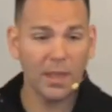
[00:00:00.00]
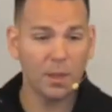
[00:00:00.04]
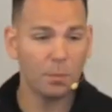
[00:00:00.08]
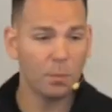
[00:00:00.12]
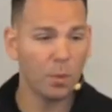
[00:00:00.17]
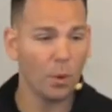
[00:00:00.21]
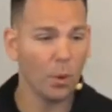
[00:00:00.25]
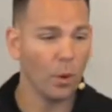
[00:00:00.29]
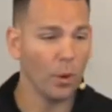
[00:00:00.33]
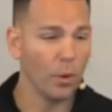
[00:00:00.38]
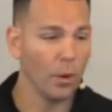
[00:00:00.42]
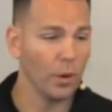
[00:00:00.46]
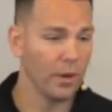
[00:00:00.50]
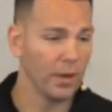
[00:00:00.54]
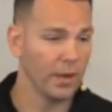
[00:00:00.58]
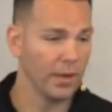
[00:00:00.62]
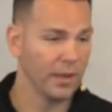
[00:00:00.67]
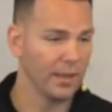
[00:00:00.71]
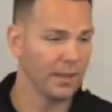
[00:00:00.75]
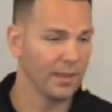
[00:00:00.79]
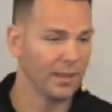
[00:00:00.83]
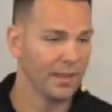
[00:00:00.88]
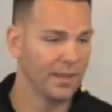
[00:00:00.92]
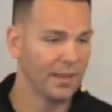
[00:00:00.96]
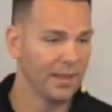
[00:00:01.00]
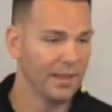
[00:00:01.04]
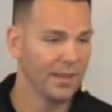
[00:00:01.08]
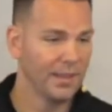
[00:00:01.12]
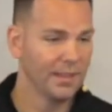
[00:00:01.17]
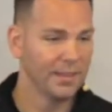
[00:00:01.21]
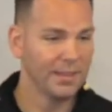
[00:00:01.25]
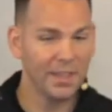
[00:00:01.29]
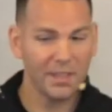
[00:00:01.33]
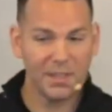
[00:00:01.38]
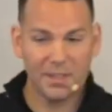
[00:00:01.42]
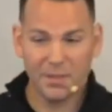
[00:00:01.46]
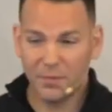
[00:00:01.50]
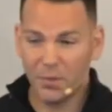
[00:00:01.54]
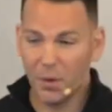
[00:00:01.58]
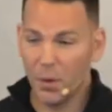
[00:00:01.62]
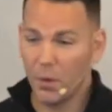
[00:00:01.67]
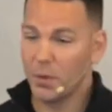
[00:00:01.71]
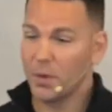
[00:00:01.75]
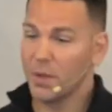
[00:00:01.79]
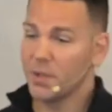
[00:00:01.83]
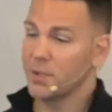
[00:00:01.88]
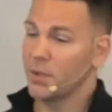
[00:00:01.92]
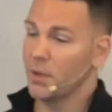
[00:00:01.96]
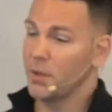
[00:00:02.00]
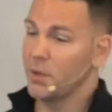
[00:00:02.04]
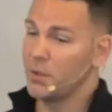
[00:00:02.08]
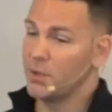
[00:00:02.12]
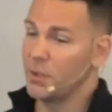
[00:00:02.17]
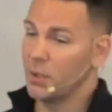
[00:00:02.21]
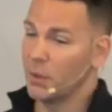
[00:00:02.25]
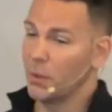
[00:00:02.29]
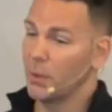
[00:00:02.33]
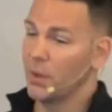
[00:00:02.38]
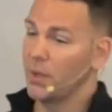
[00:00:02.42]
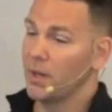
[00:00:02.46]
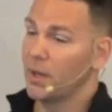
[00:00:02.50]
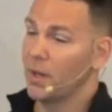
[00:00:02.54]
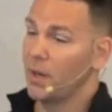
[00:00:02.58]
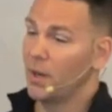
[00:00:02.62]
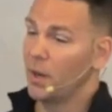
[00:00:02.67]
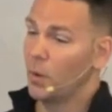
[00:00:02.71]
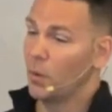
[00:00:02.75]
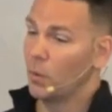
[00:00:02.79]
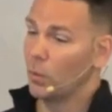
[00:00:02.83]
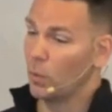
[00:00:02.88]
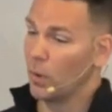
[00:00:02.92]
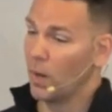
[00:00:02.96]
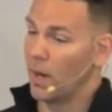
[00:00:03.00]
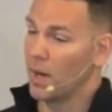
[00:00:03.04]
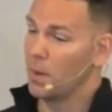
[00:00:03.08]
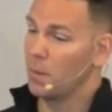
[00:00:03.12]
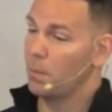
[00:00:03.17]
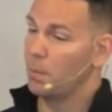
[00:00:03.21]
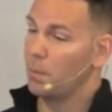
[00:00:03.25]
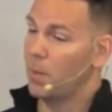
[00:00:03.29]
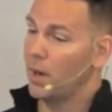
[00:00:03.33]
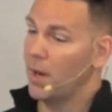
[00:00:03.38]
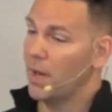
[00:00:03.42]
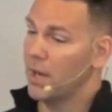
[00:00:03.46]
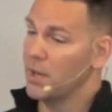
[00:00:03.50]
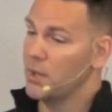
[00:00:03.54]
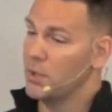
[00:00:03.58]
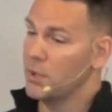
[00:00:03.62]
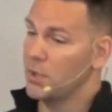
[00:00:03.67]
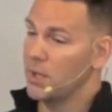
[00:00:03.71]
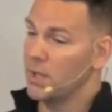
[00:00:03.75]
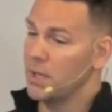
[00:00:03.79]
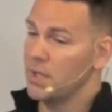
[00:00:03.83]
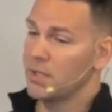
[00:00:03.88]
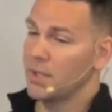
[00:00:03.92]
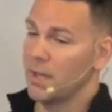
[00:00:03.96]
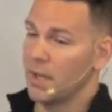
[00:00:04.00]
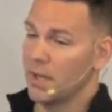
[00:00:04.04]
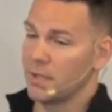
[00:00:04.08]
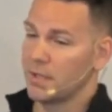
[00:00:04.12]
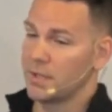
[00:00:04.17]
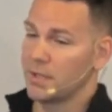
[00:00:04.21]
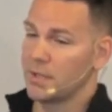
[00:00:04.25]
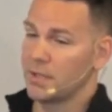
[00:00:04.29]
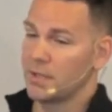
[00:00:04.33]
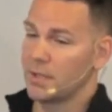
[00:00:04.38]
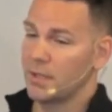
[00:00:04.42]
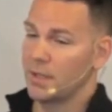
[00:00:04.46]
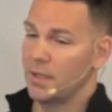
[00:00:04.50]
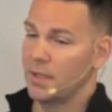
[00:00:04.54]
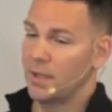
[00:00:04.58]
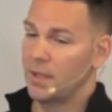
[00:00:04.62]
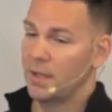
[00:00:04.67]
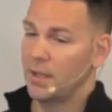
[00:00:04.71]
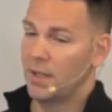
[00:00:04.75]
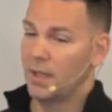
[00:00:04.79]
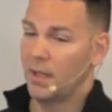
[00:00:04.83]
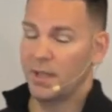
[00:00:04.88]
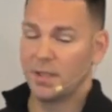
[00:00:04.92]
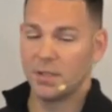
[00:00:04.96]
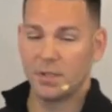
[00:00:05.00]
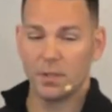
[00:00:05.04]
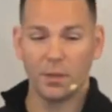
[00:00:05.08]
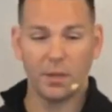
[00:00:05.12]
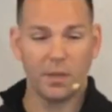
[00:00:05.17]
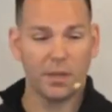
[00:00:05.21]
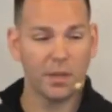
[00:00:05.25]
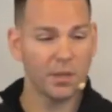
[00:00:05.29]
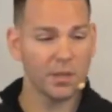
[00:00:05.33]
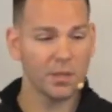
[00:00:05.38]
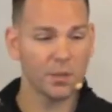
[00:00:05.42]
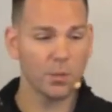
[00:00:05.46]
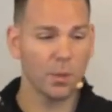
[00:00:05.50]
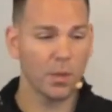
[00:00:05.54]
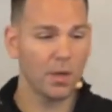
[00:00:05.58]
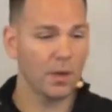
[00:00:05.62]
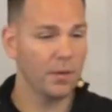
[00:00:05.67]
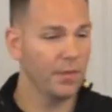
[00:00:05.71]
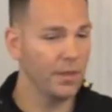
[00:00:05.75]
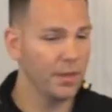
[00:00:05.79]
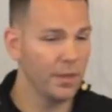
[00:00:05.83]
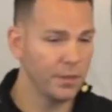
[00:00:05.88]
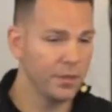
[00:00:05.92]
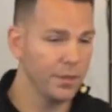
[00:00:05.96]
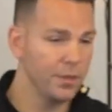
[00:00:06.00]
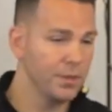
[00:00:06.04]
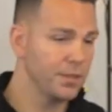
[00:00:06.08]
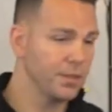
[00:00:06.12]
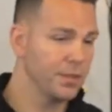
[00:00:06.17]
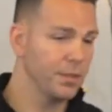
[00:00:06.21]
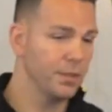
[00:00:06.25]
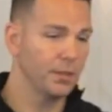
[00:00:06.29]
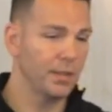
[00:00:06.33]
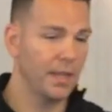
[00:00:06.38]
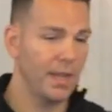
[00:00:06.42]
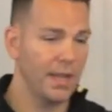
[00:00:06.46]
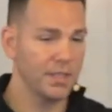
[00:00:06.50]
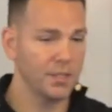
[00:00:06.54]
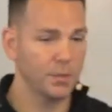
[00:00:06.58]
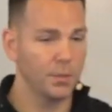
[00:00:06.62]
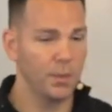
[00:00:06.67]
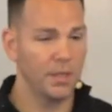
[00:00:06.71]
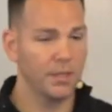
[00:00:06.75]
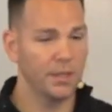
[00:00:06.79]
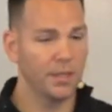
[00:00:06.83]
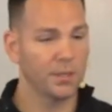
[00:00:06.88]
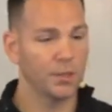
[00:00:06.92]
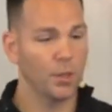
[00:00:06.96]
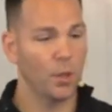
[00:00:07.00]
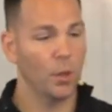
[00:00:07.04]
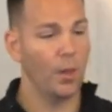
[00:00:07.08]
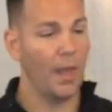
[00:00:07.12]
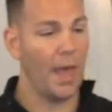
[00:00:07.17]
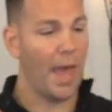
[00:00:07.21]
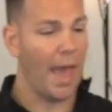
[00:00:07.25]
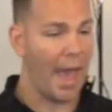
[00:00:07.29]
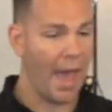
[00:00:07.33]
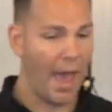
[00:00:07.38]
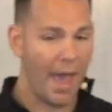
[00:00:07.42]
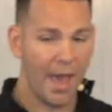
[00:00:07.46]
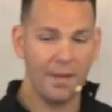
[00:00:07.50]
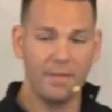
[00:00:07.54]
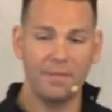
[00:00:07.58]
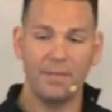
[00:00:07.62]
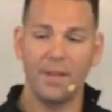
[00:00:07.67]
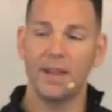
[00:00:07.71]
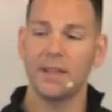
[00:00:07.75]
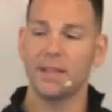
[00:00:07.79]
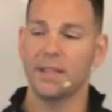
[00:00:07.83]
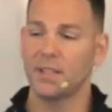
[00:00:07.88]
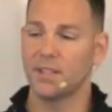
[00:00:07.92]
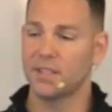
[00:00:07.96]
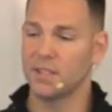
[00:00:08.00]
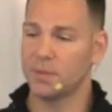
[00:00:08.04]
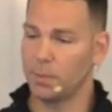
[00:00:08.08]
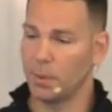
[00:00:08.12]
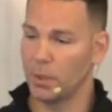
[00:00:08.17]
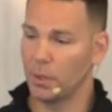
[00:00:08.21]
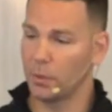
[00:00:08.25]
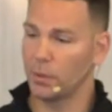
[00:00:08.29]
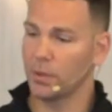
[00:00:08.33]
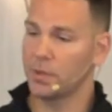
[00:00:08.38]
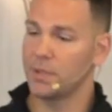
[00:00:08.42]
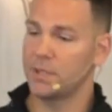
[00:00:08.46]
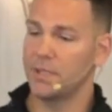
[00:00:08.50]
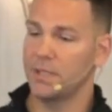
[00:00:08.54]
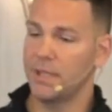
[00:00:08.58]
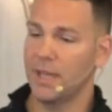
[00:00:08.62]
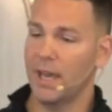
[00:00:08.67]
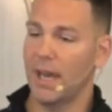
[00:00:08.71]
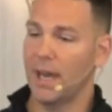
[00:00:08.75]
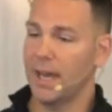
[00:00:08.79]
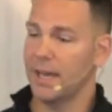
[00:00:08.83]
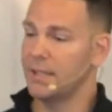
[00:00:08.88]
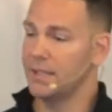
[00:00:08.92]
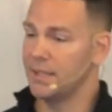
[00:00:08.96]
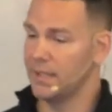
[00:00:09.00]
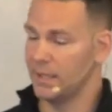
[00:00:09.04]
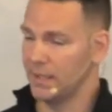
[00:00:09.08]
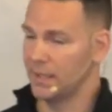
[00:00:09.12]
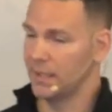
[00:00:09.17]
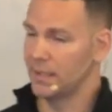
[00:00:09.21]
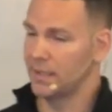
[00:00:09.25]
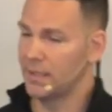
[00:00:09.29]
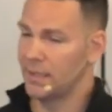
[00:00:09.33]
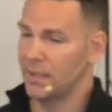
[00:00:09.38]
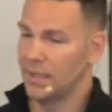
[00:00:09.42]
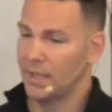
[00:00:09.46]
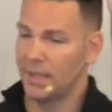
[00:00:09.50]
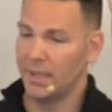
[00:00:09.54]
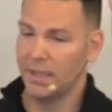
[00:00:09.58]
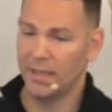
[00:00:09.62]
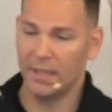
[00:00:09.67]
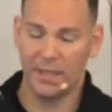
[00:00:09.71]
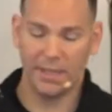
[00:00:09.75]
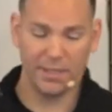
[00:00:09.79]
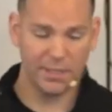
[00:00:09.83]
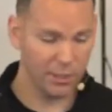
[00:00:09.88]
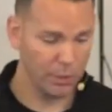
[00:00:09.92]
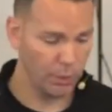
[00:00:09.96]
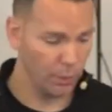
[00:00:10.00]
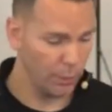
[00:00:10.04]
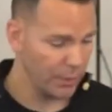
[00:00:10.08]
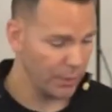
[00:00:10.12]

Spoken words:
boy. Let's focus on doing right by Jesus. And so here's what I've introduced to you last week. This whole Advent conspiracy idea is to,